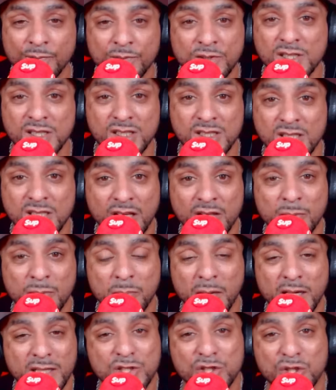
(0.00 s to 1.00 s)
to tell them
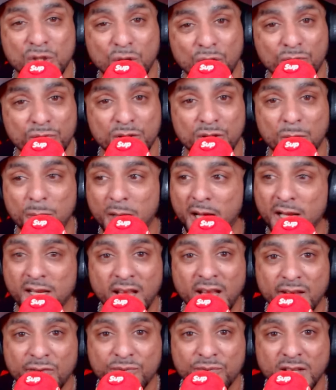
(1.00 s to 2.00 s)
my story or my
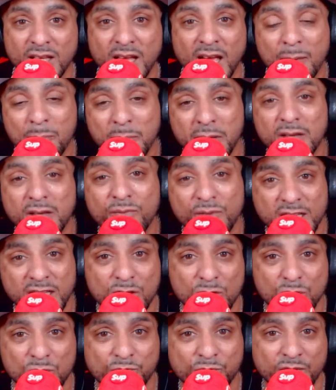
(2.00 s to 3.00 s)
life. Nigga, I make
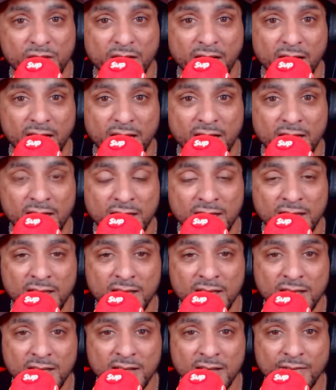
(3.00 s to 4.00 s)
videos for that.
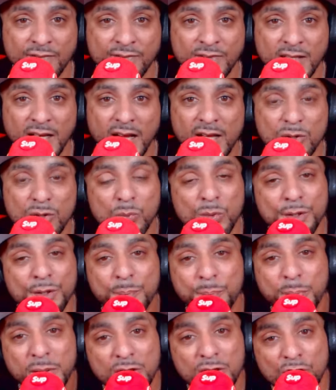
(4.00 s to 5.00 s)
I don't want to
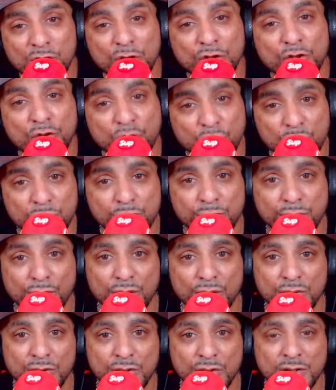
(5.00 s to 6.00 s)
be in your group,
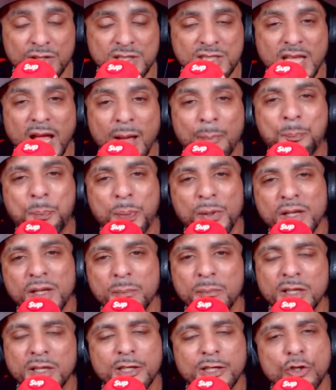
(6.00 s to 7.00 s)
bro. Stop
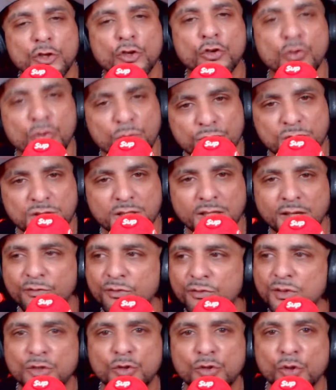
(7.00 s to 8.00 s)
putting me in groups.
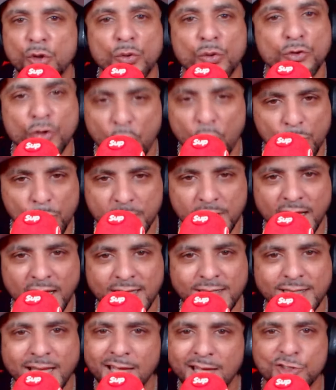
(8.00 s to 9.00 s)
If you don't know me
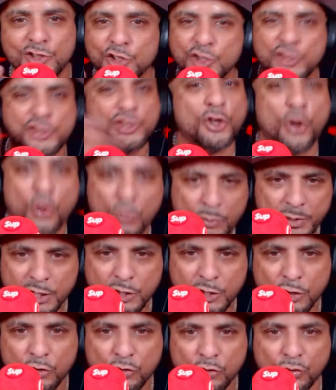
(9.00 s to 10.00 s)
like that, just throw me
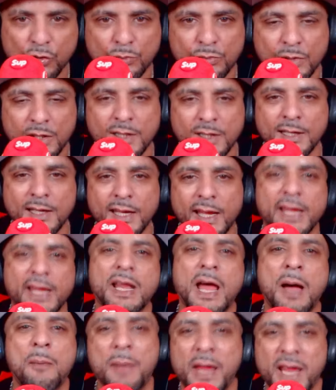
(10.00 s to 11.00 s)
in a group and
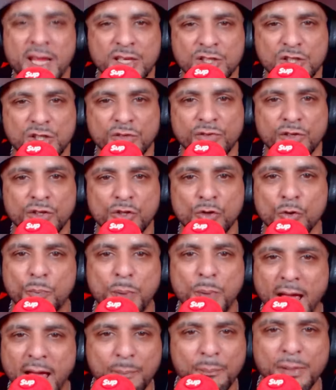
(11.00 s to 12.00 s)
I'm answering you
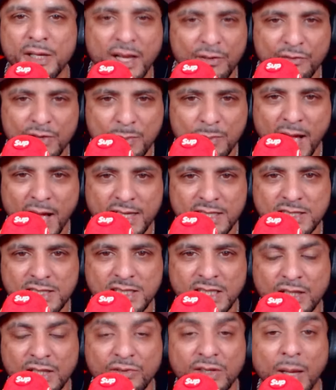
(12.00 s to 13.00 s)
back, but everybody's
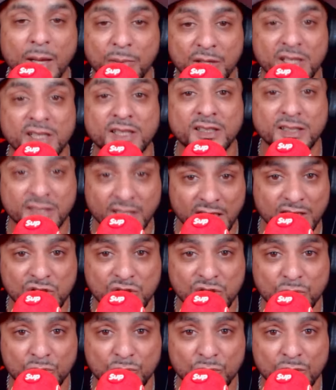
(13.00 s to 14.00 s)
hearing, I'm going to
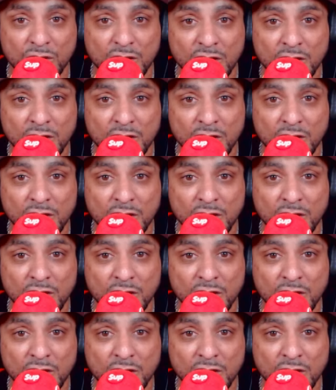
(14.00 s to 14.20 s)
diss you.